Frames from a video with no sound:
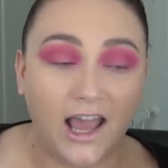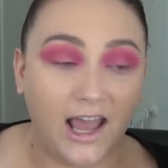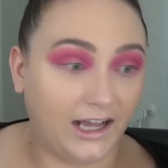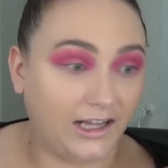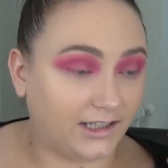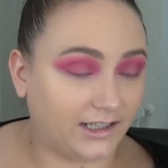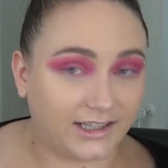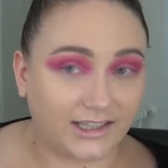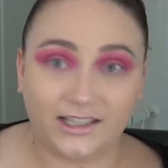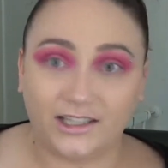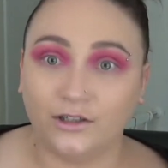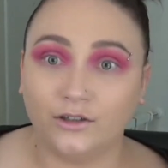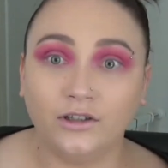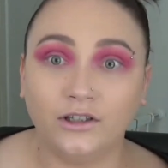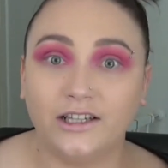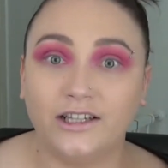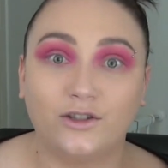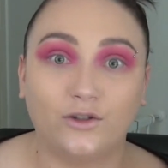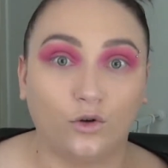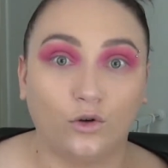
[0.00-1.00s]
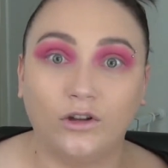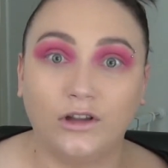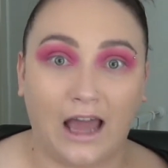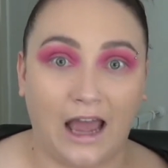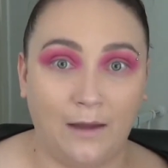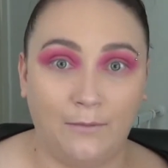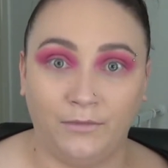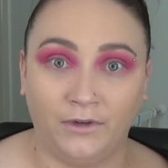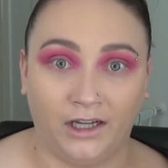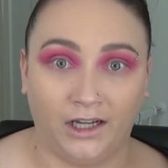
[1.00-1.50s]
It still is all
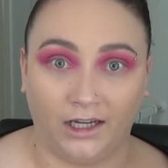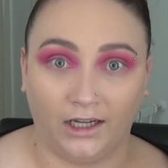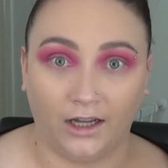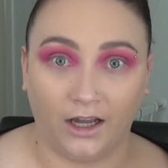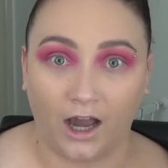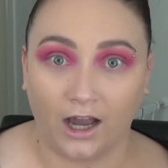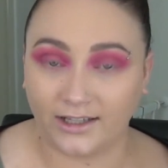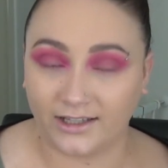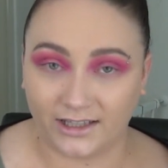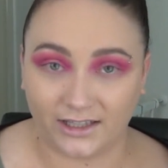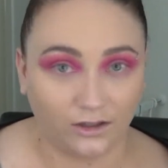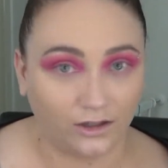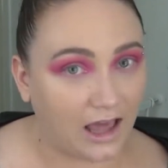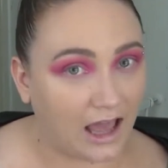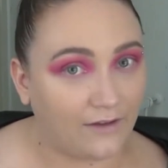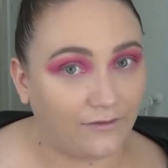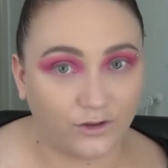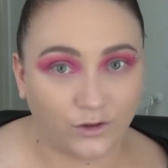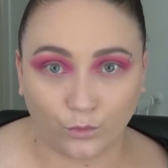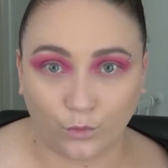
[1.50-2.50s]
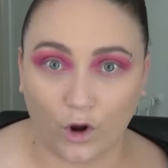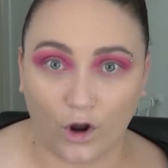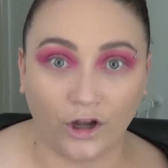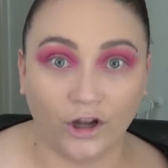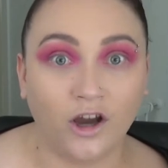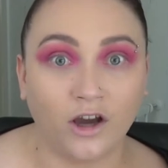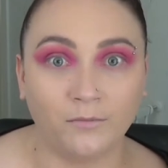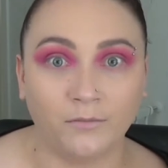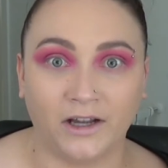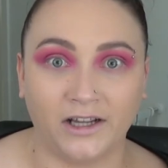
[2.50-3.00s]
happening. I still have to
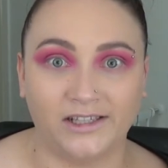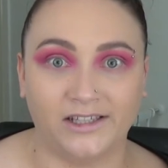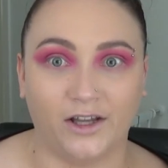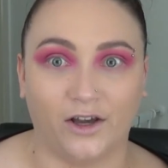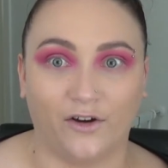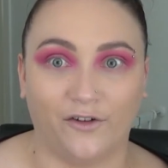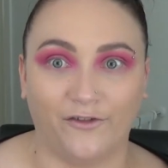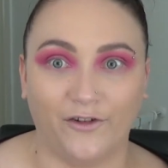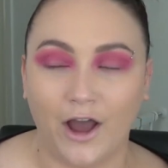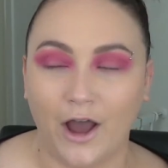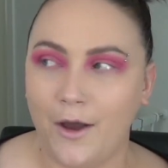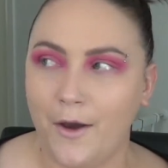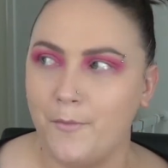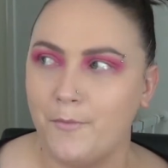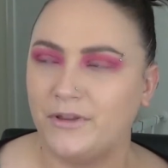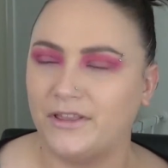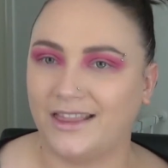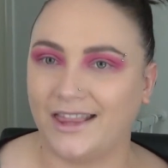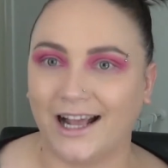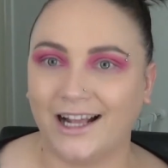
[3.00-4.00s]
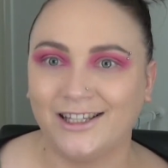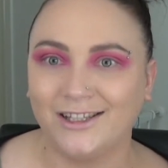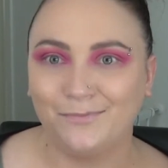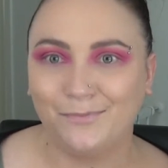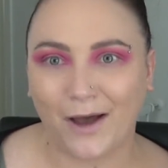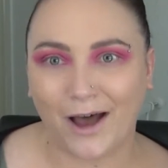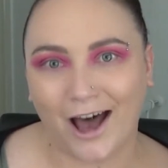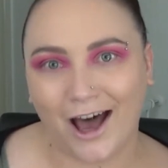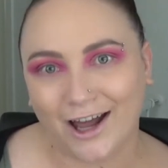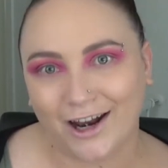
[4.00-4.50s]
work on myself, but that's
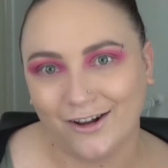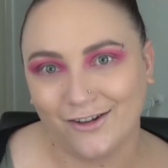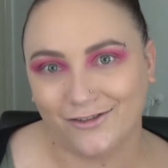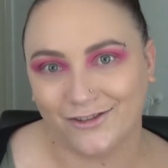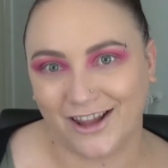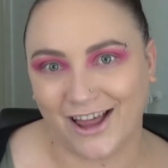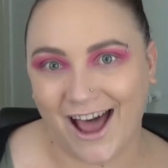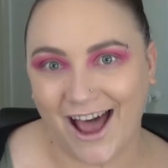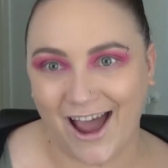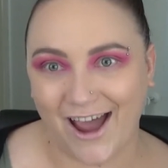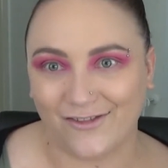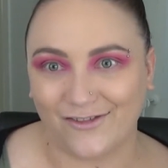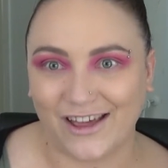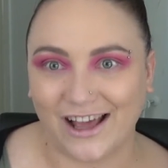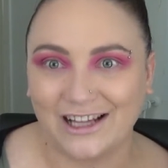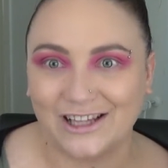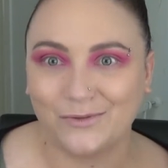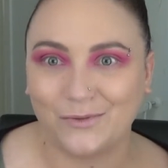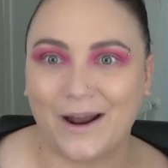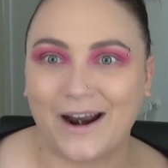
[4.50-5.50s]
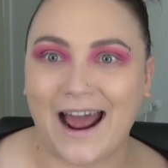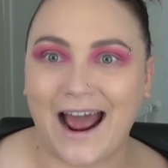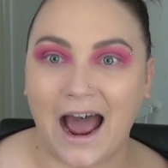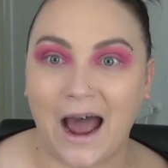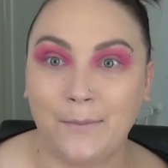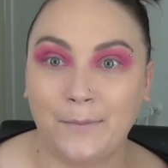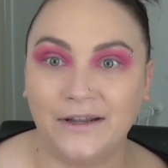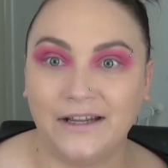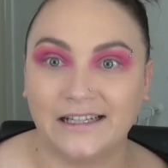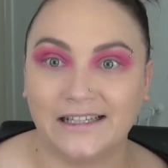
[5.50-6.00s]
part of life. That's what
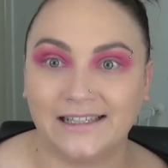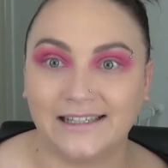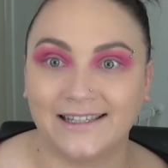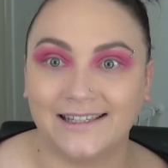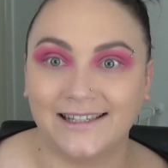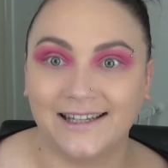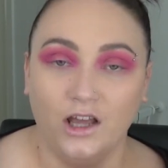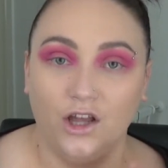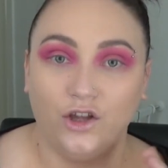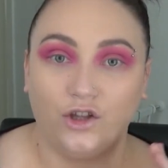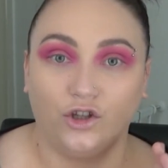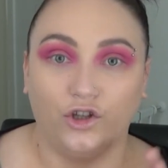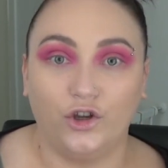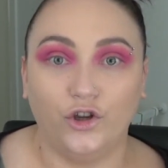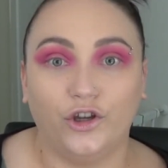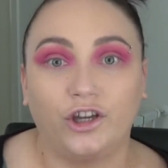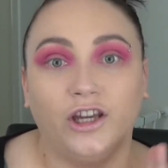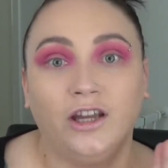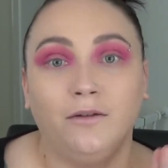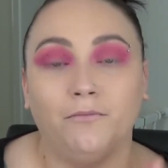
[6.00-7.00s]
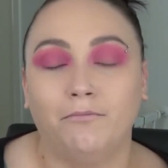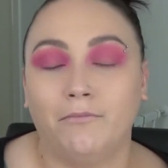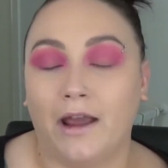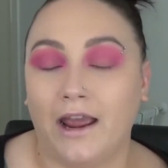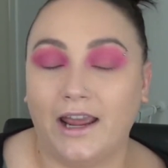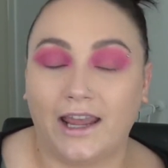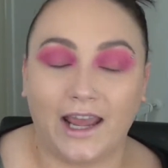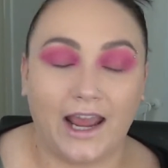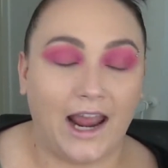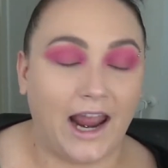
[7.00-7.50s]
happens. You can
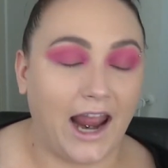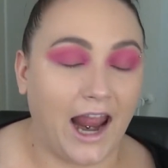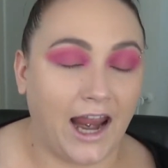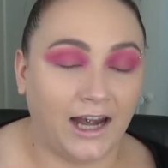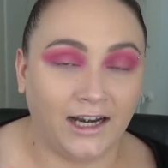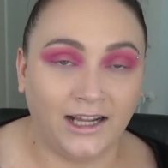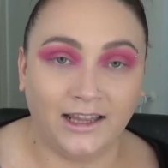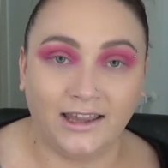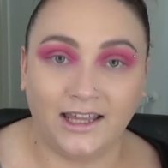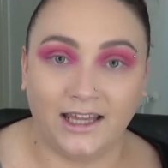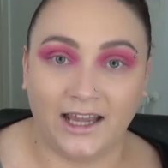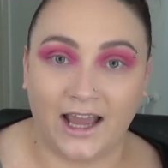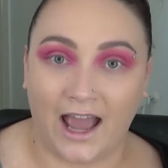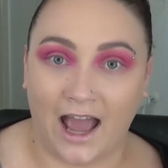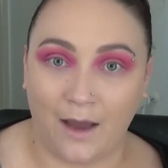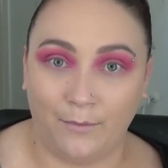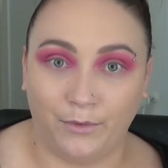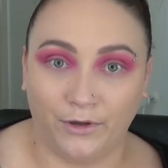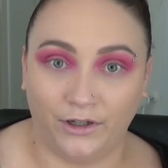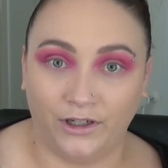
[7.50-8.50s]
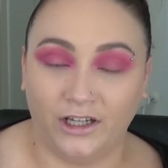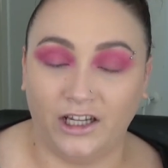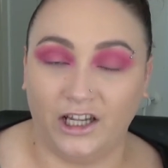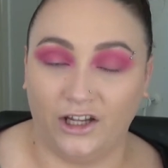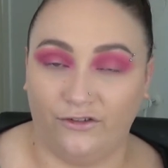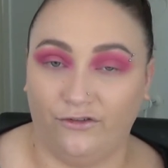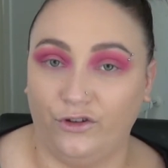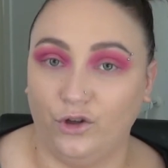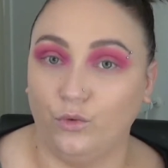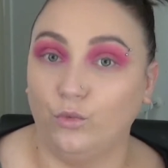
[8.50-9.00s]
make anything happen
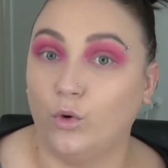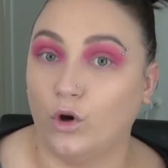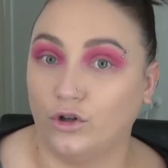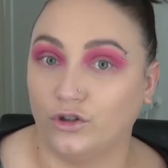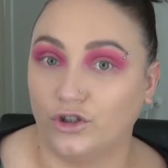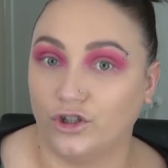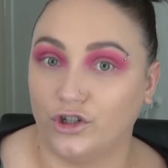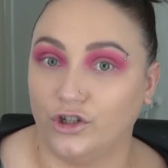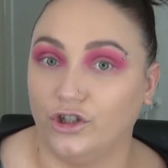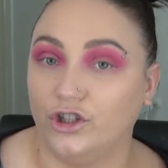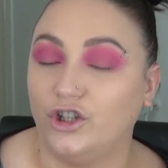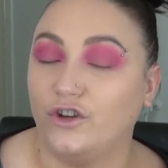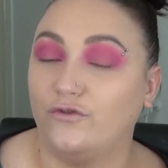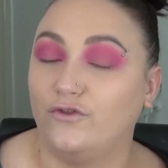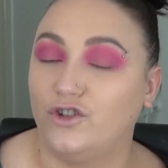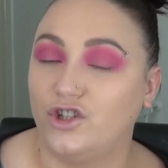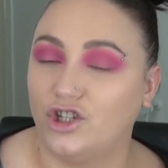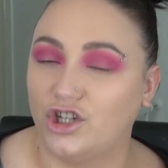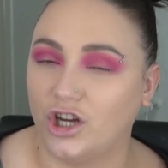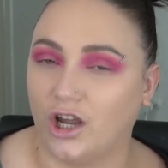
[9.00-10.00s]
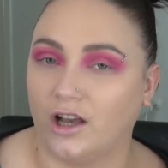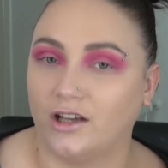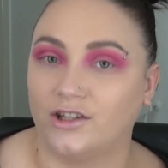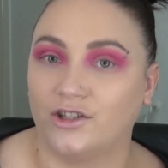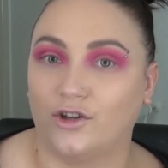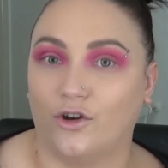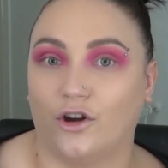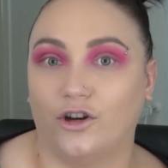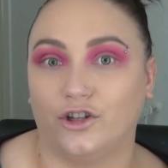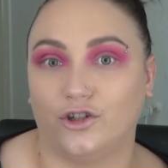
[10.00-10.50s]
if you want to. You've just
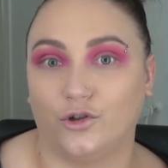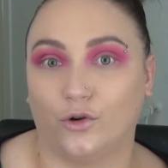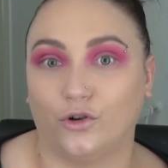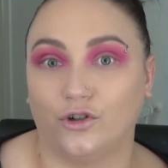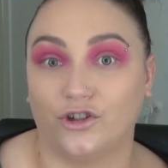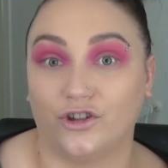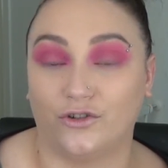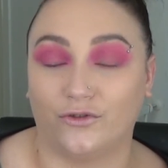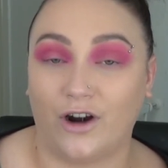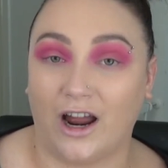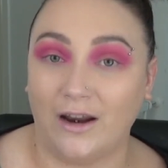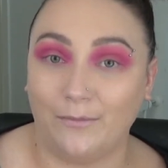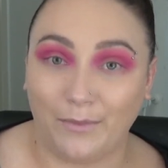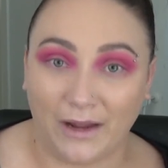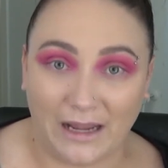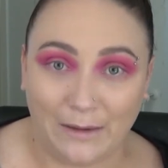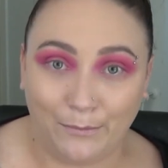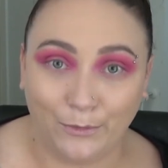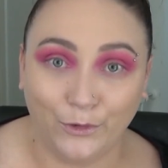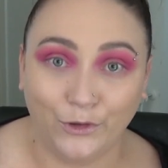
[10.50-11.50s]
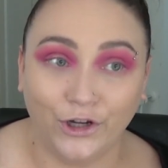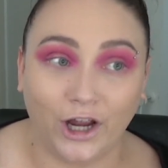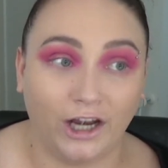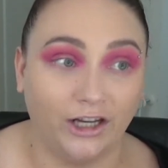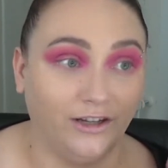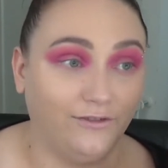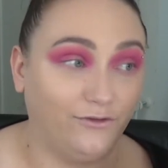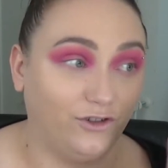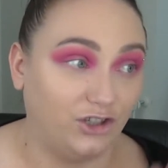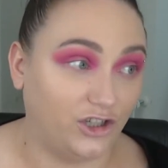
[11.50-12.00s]
got to talk to the right people, and
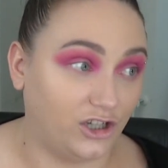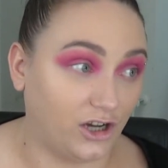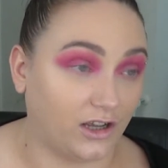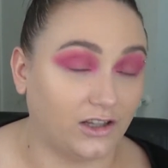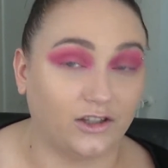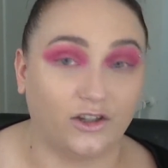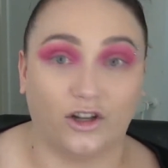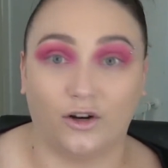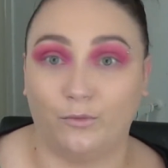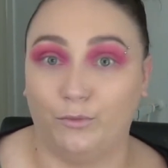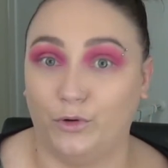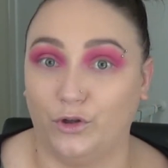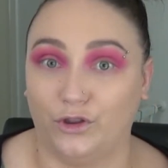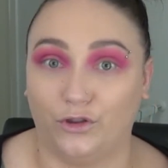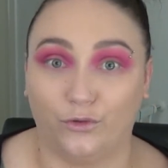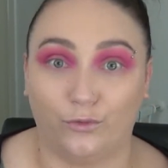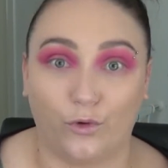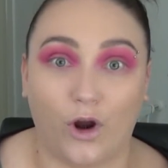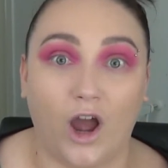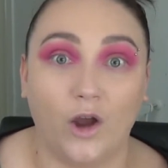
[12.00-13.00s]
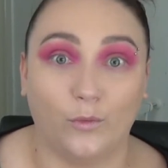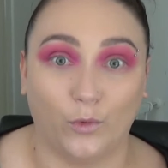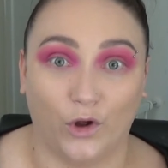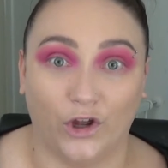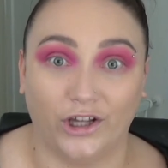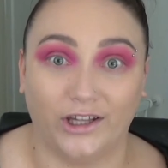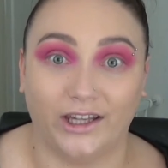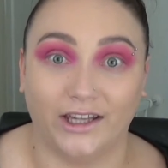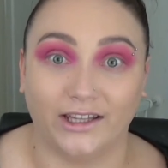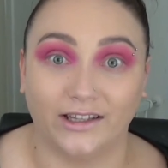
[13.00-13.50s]
you've just got to put the right
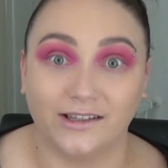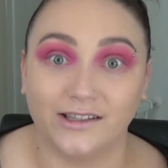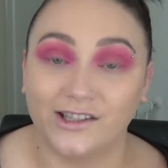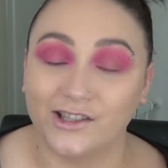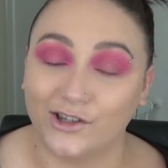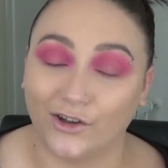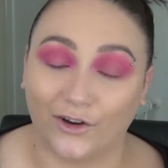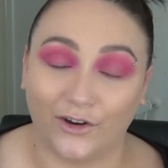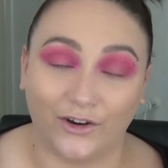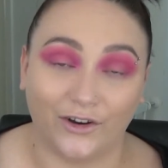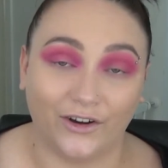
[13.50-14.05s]
work in. So